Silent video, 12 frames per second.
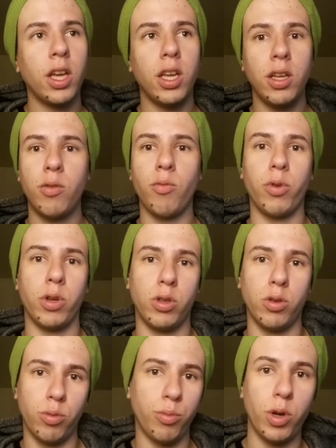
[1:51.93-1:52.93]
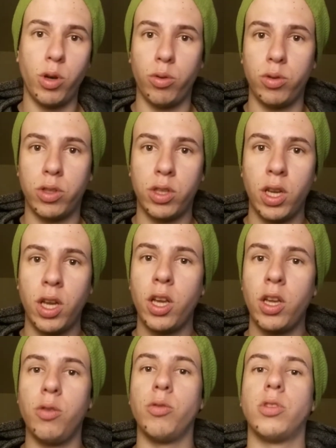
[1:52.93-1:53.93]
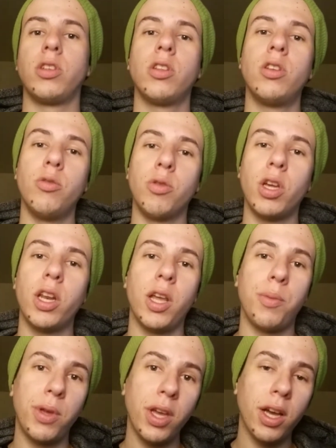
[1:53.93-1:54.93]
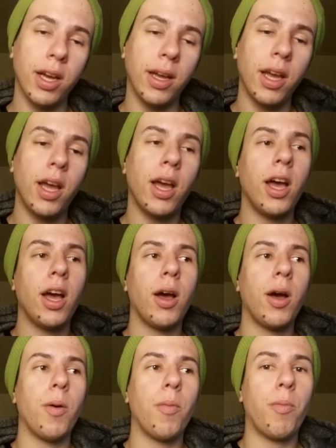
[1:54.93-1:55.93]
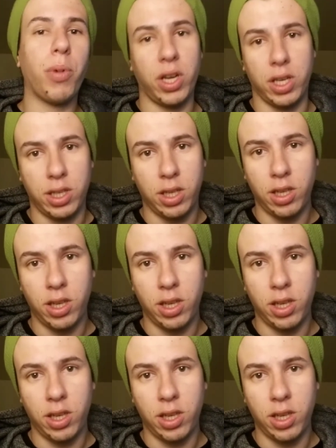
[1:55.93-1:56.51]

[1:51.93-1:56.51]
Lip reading: in windowed modes using the Nougat API. But